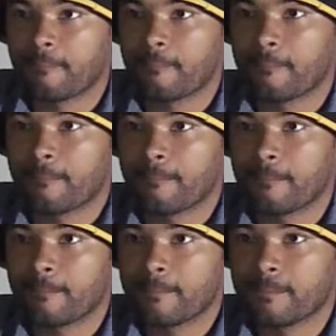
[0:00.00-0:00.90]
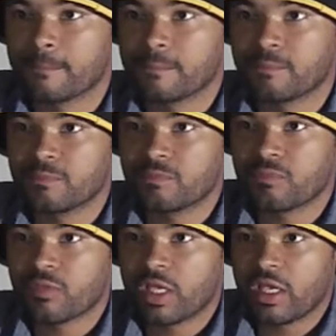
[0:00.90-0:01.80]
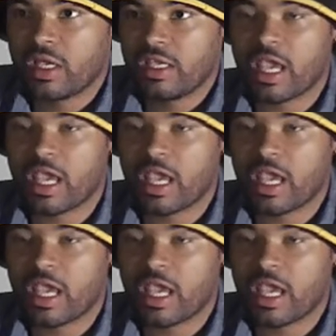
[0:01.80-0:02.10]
well, I mean, you're on reserves.